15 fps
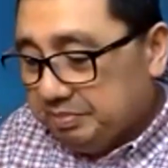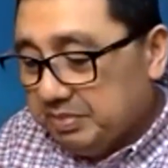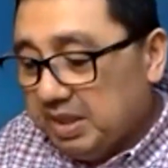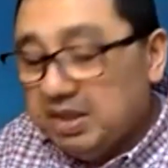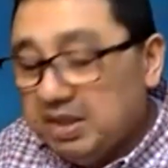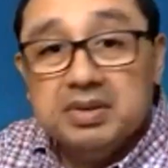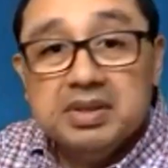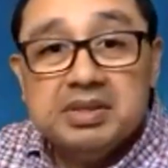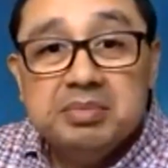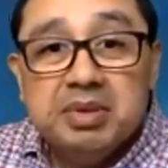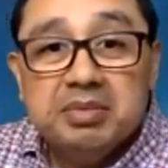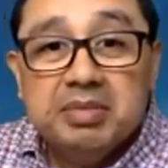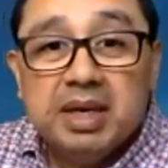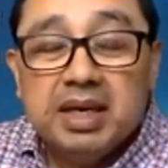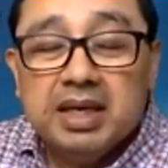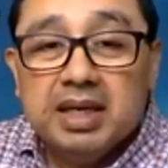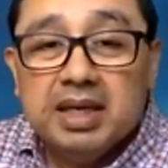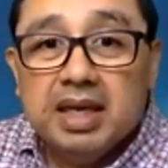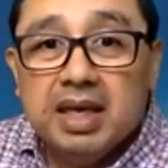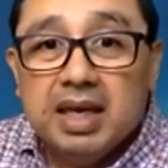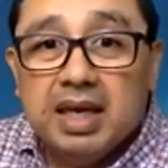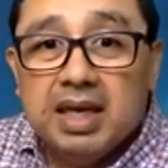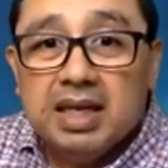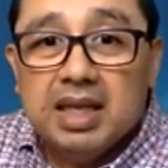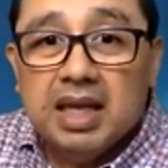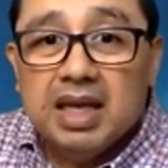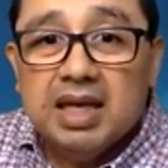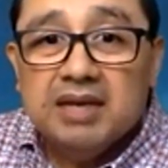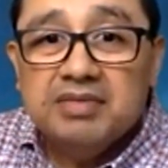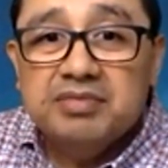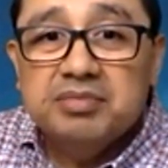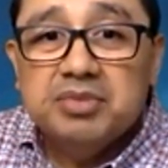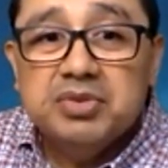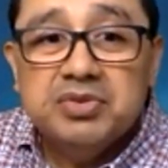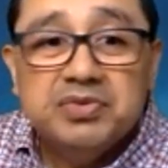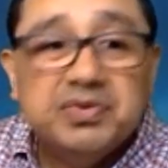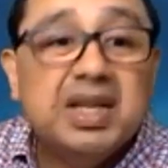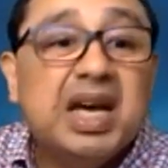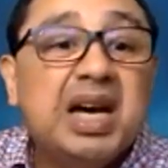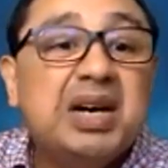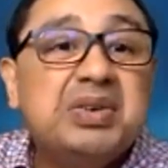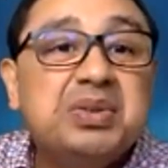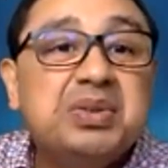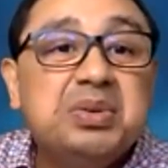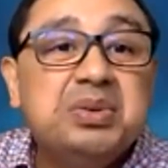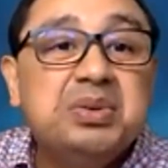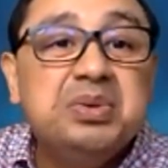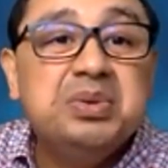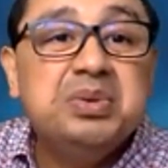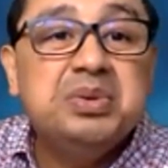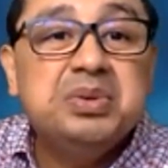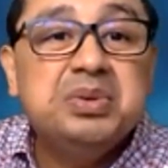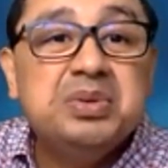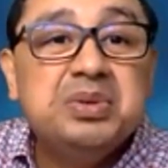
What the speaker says: my USB mic, and I have moved now to